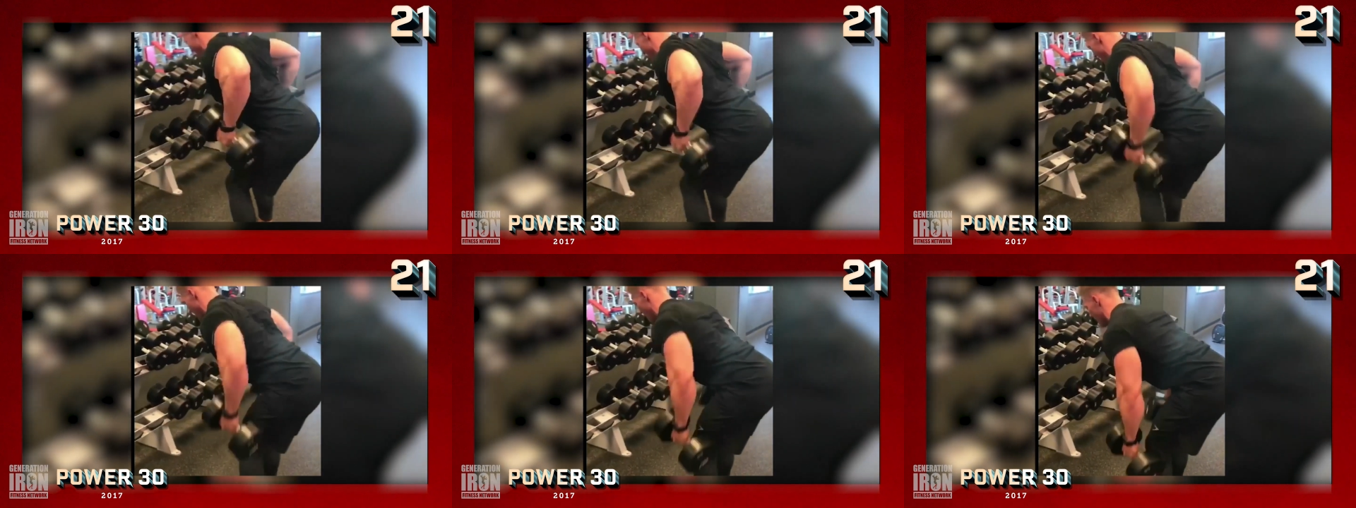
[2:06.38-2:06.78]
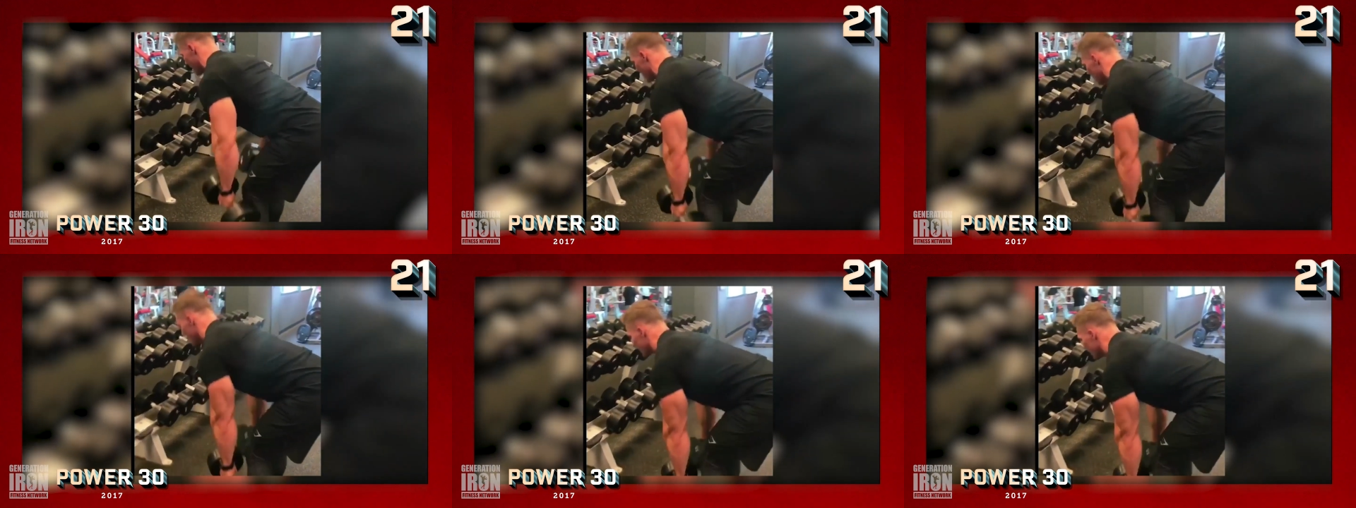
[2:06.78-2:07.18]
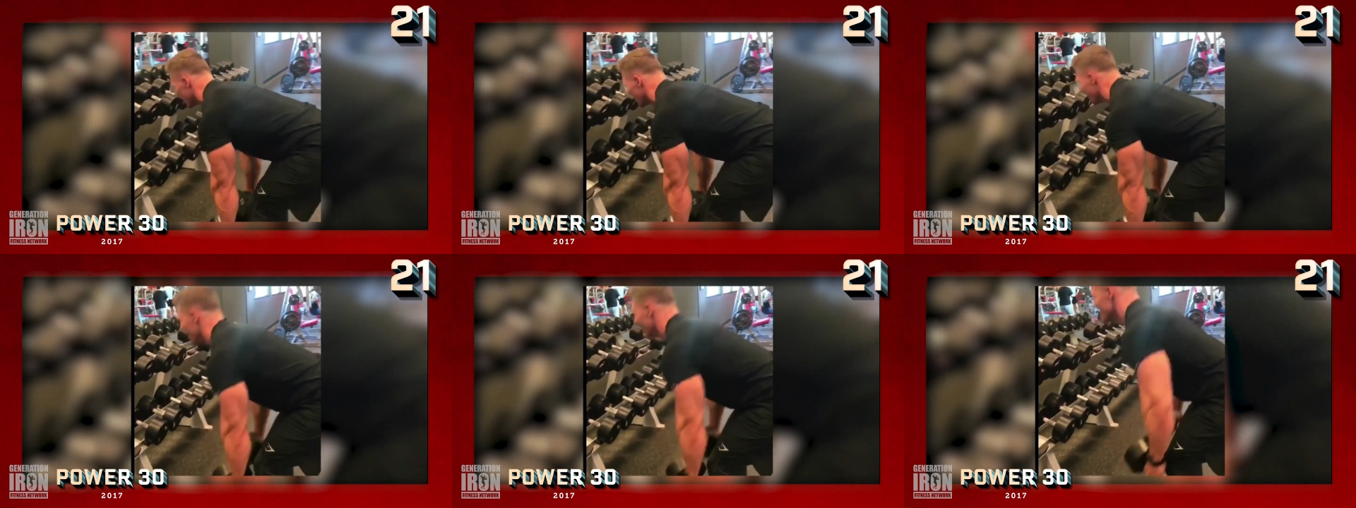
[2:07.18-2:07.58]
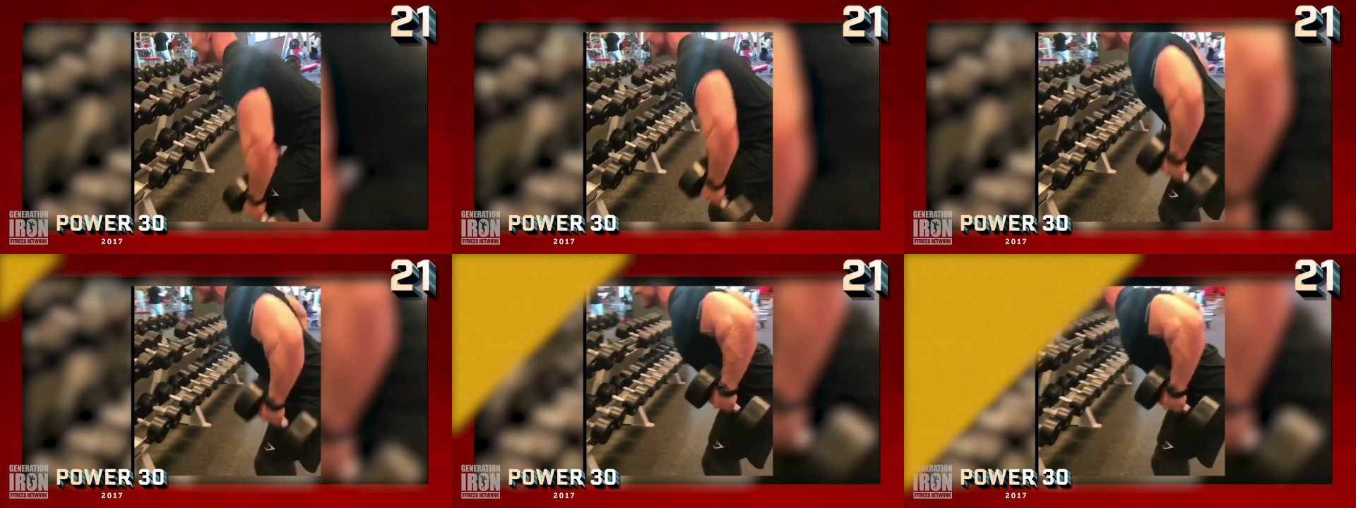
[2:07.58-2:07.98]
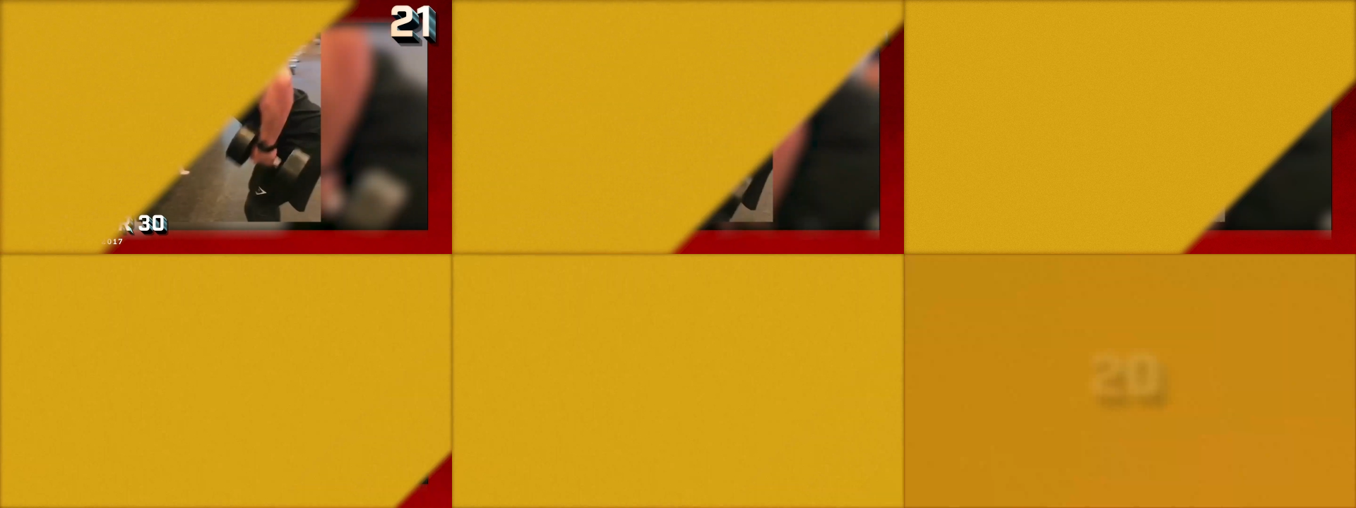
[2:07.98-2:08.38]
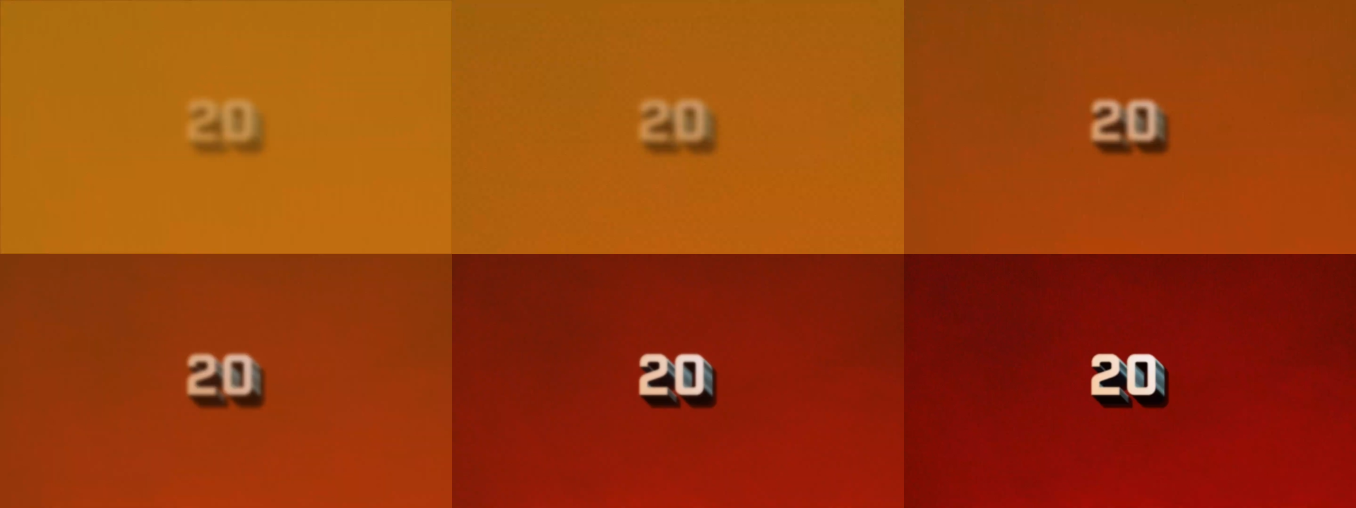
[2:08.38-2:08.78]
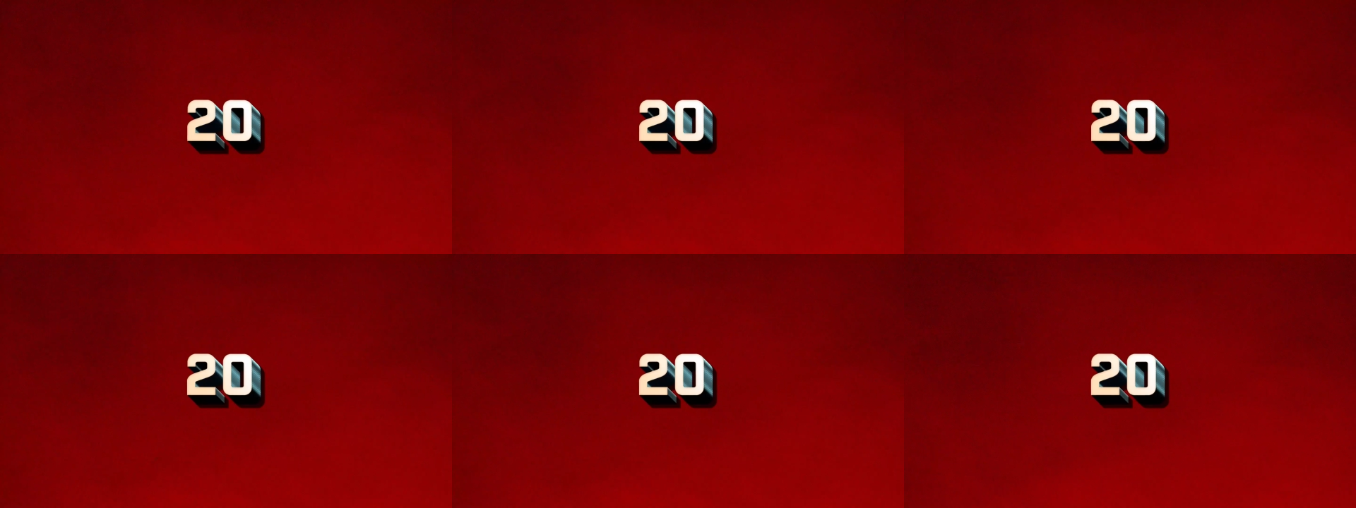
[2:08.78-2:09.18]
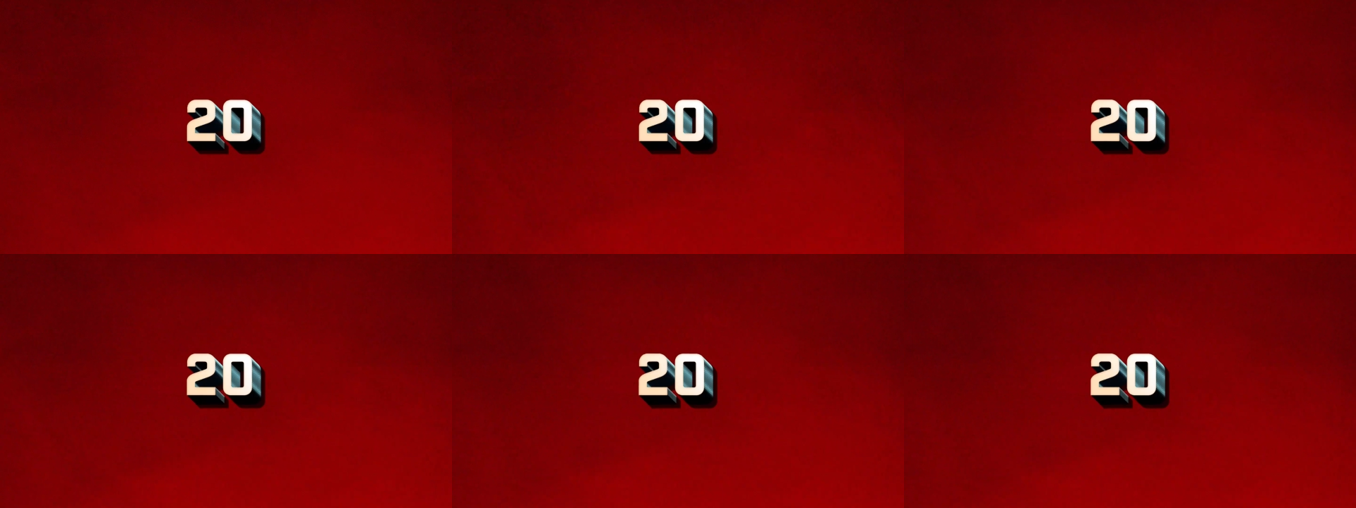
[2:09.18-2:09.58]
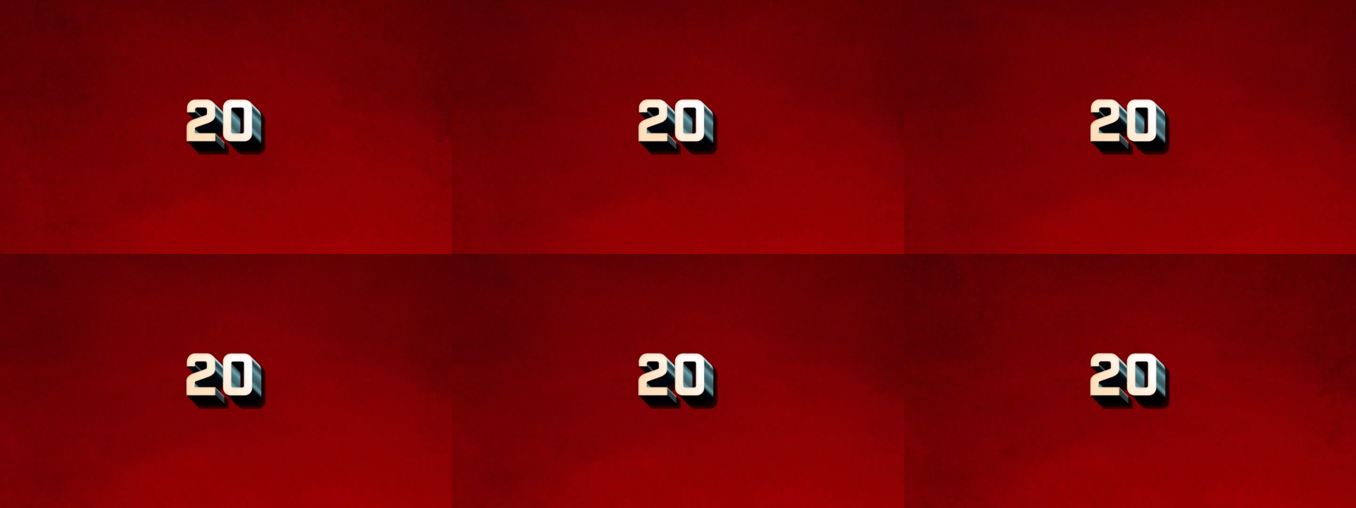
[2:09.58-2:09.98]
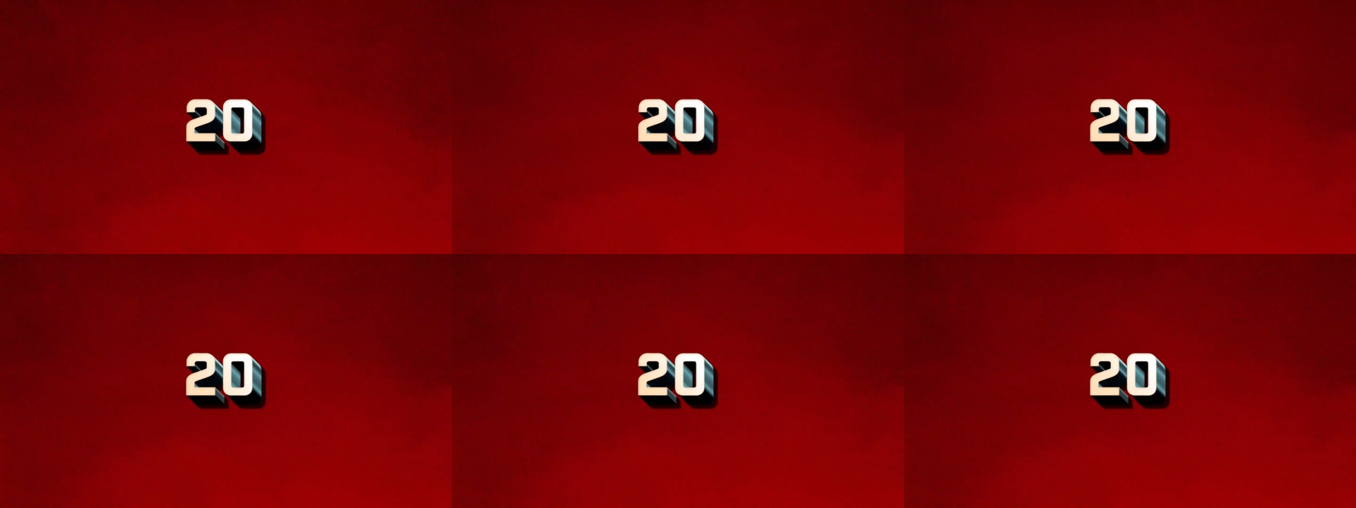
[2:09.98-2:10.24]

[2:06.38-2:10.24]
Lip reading: Nobody's mouth can be seen.